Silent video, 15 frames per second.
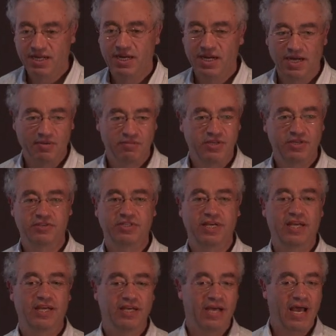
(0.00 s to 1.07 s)
uh, because
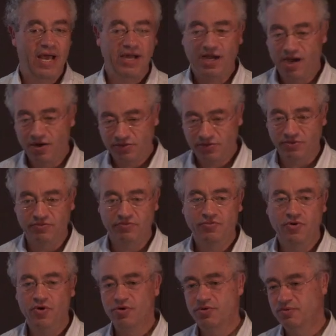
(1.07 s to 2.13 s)
they hang out on
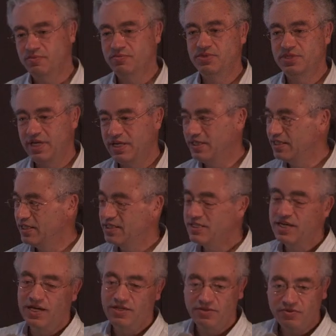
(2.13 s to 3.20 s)
forums and this
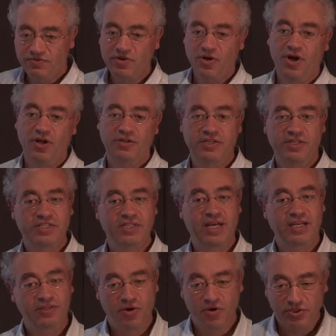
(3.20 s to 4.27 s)
kind of crawlers
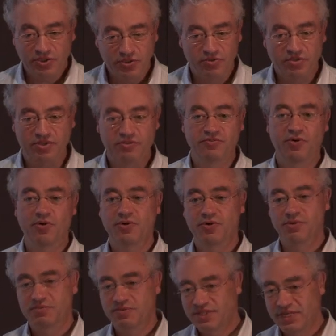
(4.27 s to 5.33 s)
into the
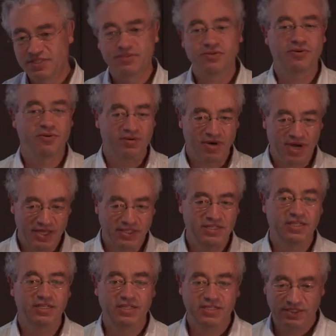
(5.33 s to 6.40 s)
forums. And so I
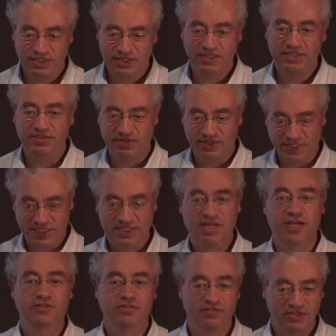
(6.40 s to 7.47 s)
think, you know, this
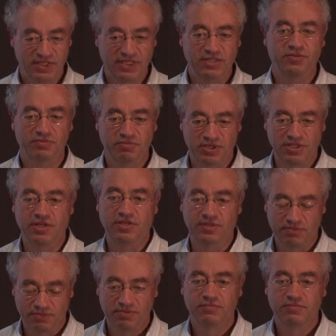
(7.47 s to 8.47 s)
kind of thing could be done.